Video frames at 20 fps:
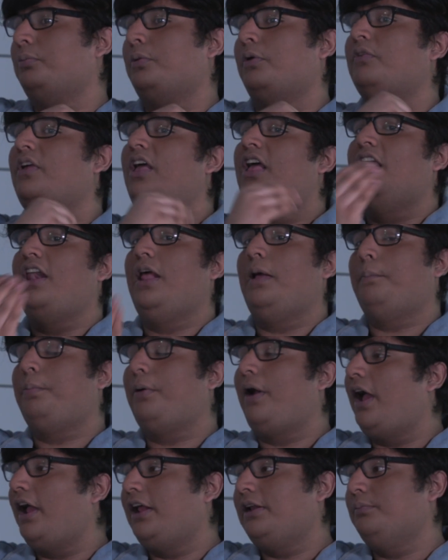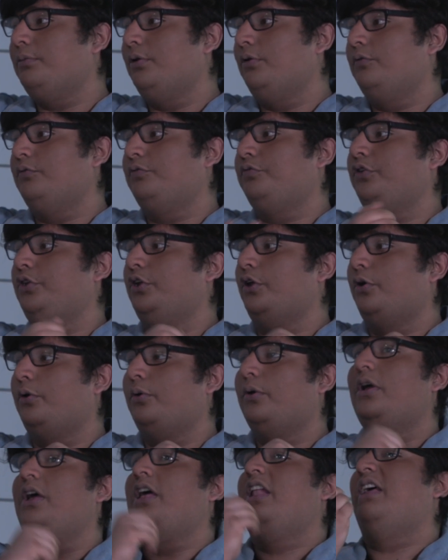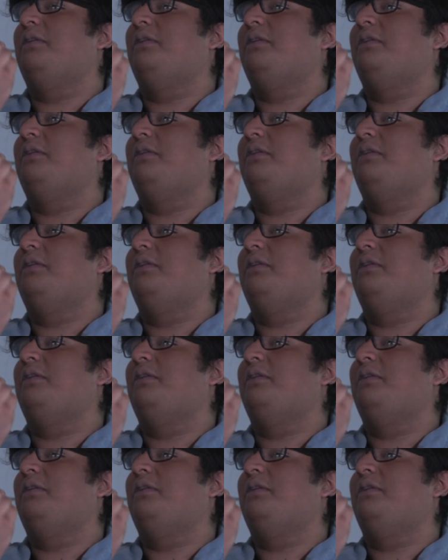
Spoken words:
Month, Pride Month, you know.